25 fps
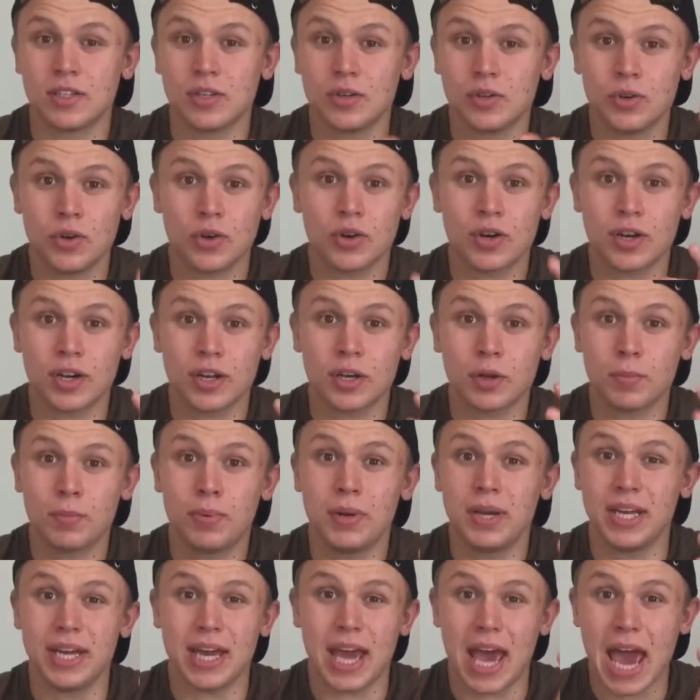You're not going to
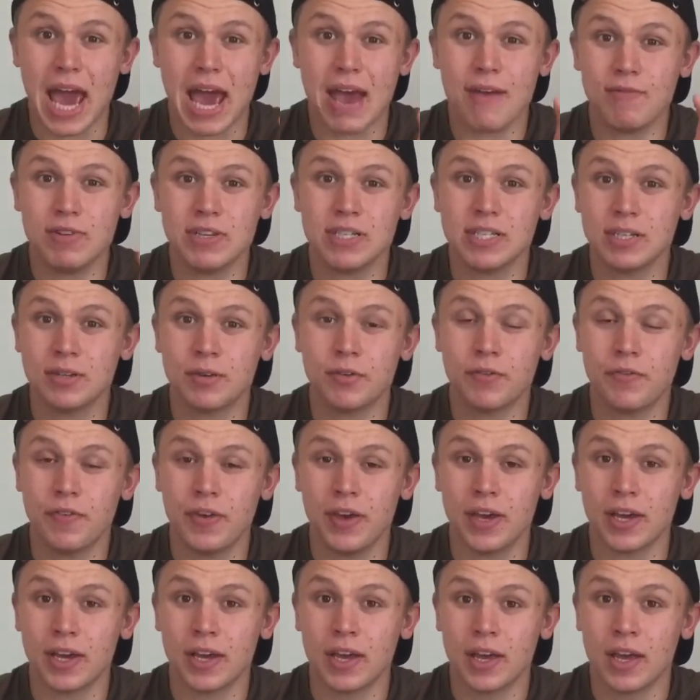complete every single
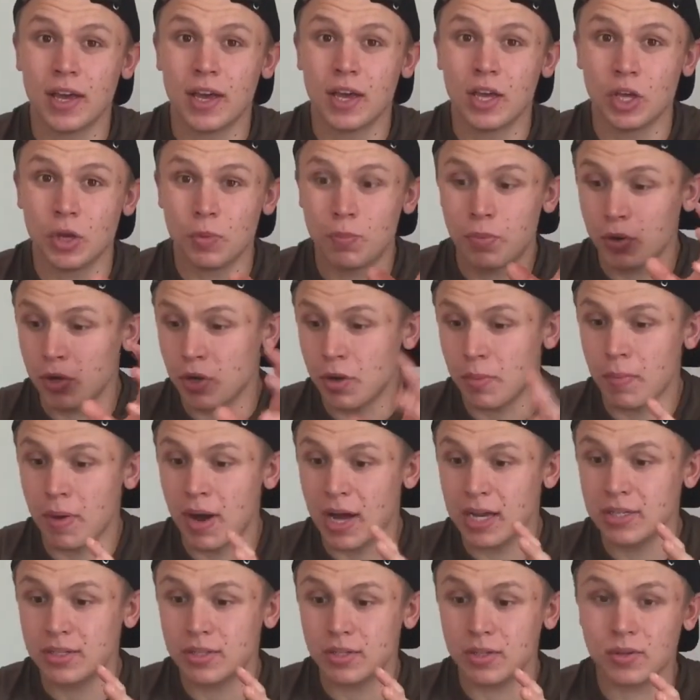thing you put your
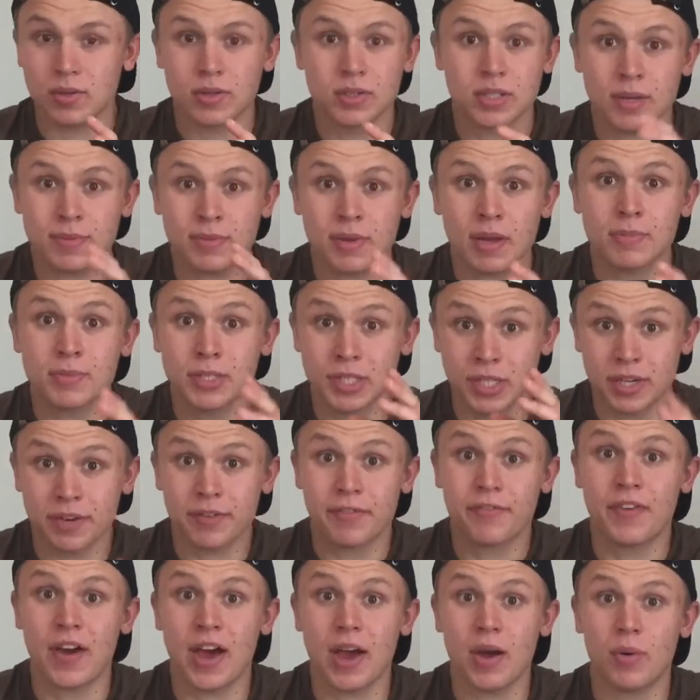mind to. Sometimes you're going
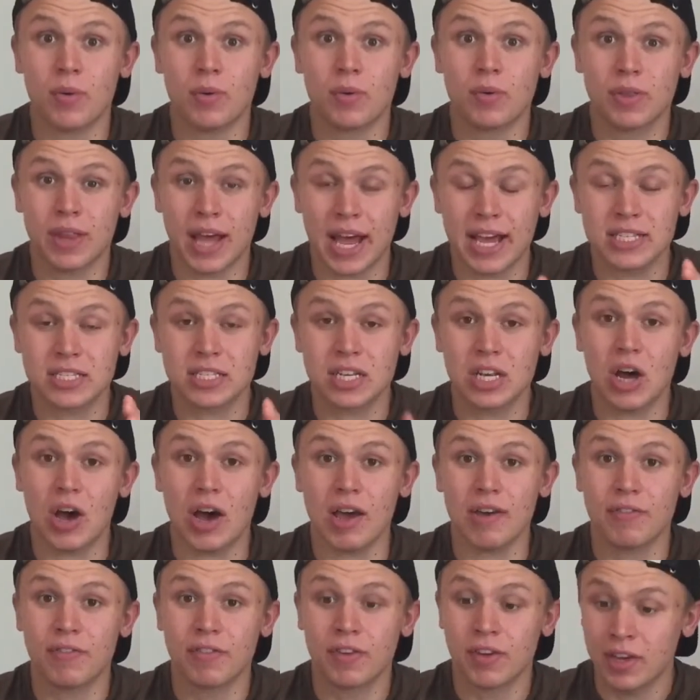to fail. That is
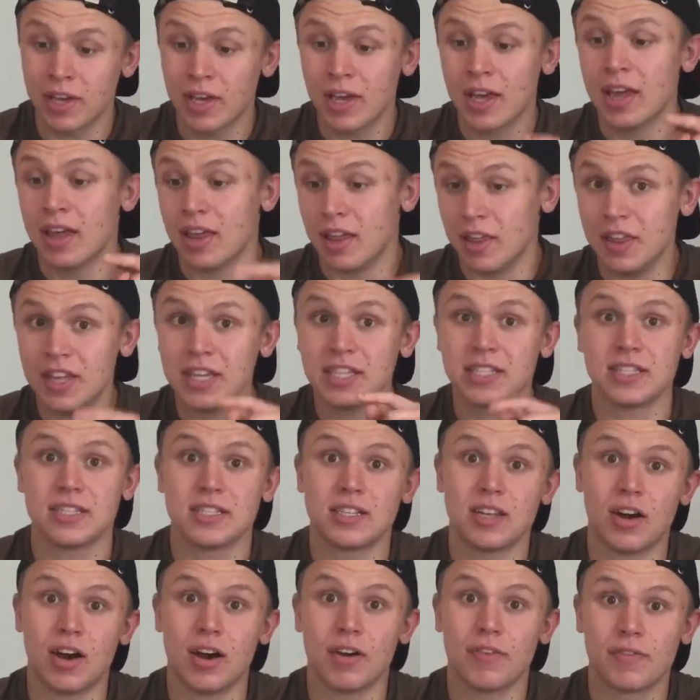life. This
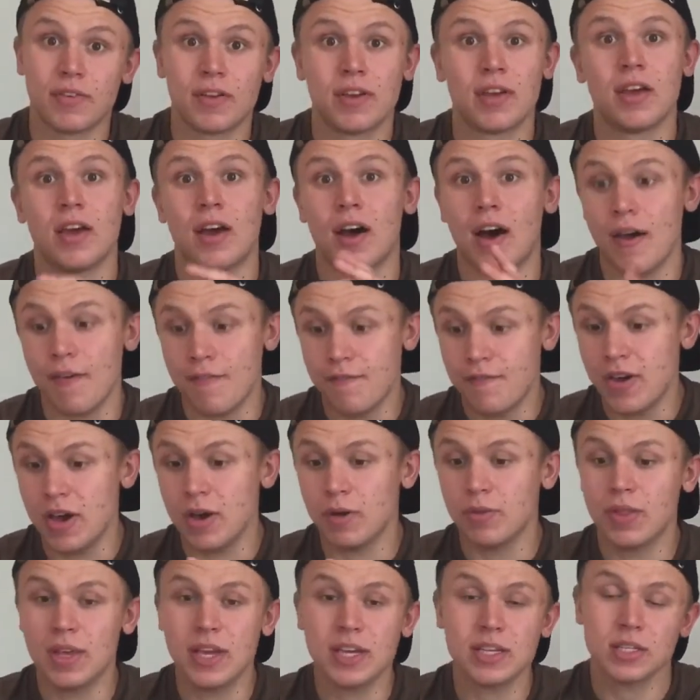is life. I
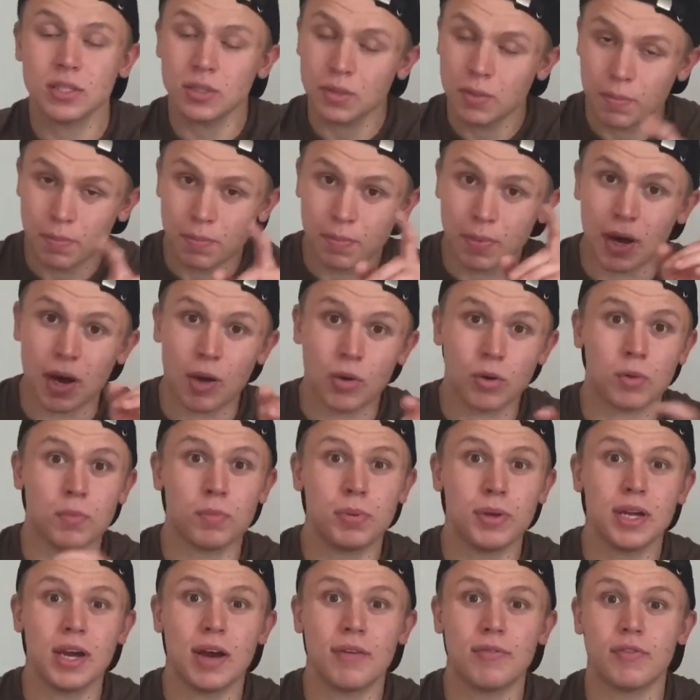failed this, but I'll
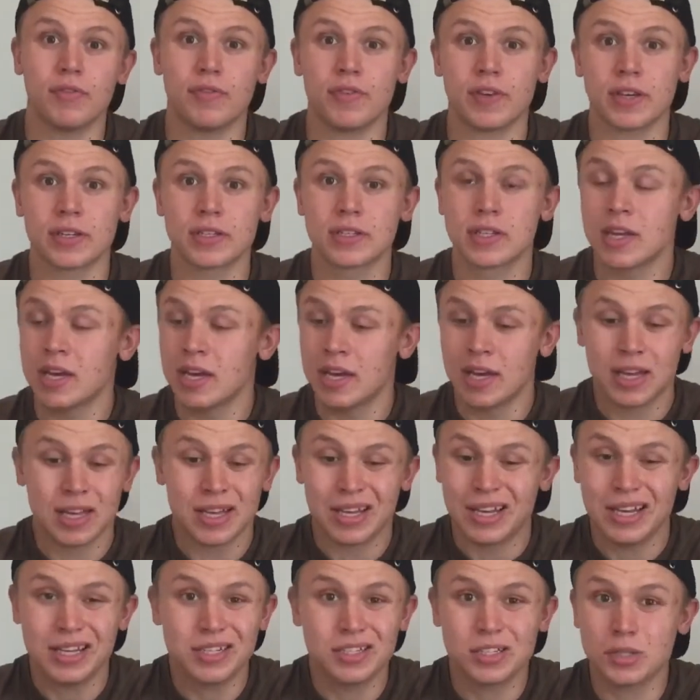complete other things.
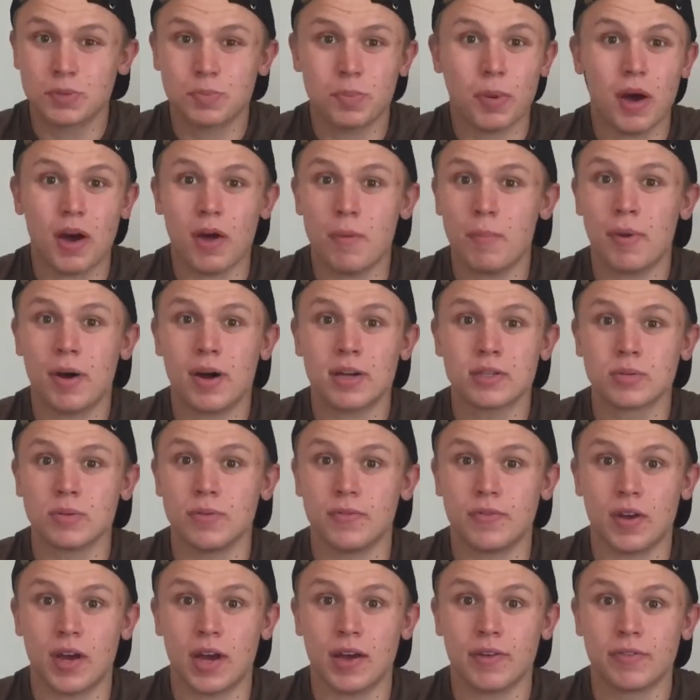It's just part and parcel
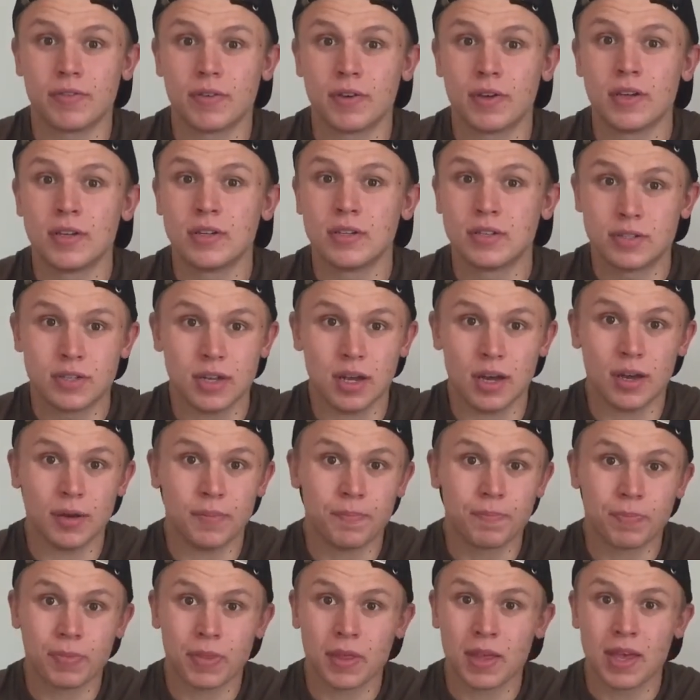of life.
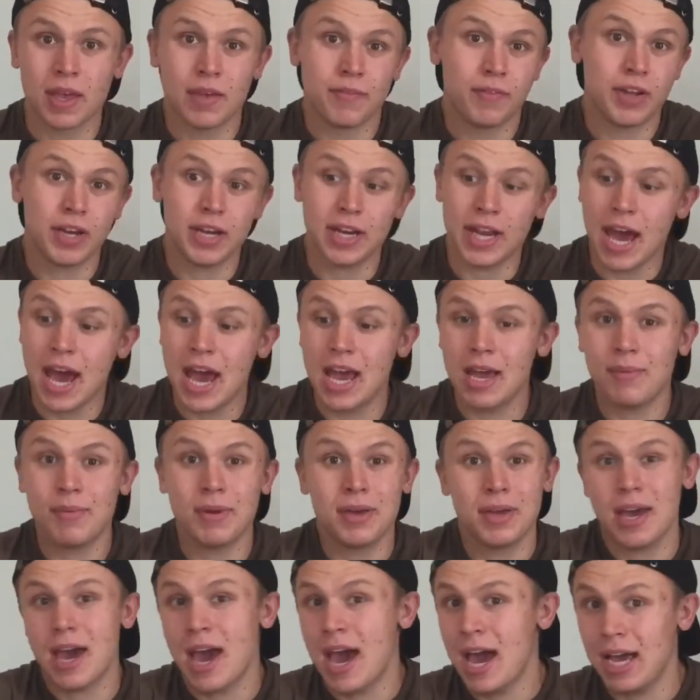So if you're going to hate
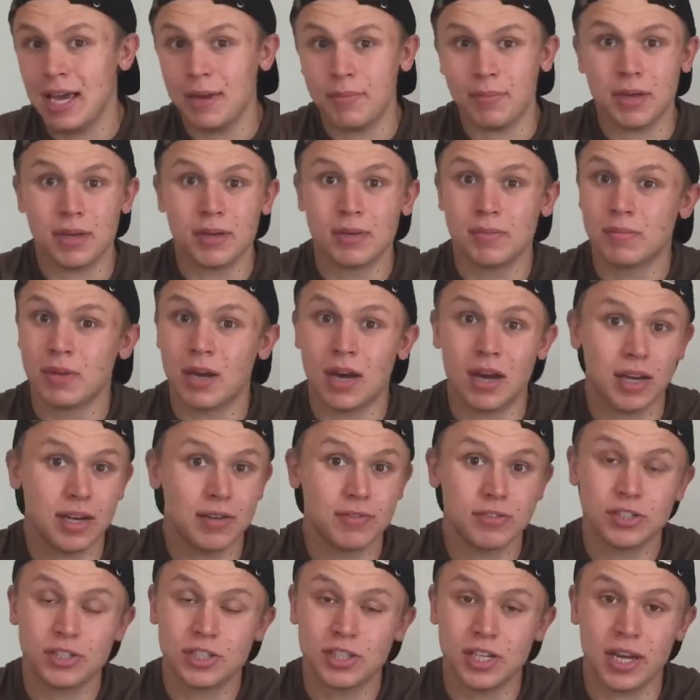me, hate me. I don't
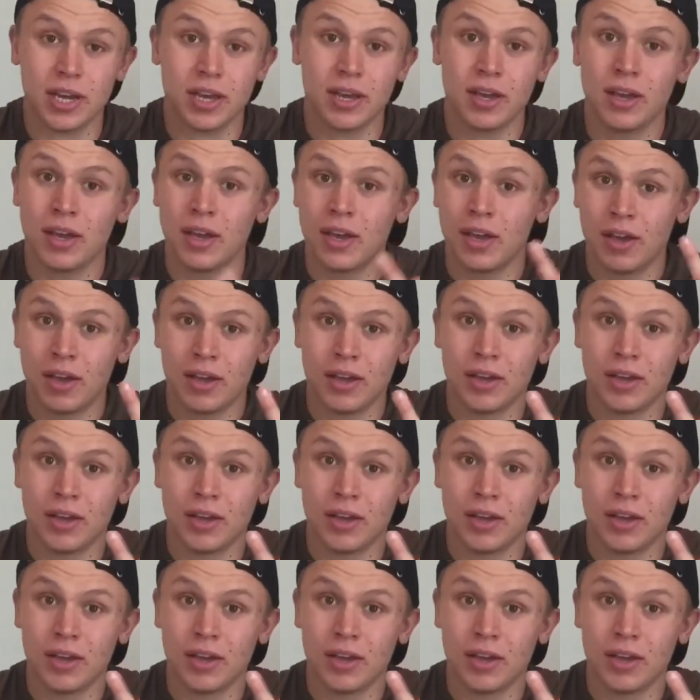give a shit.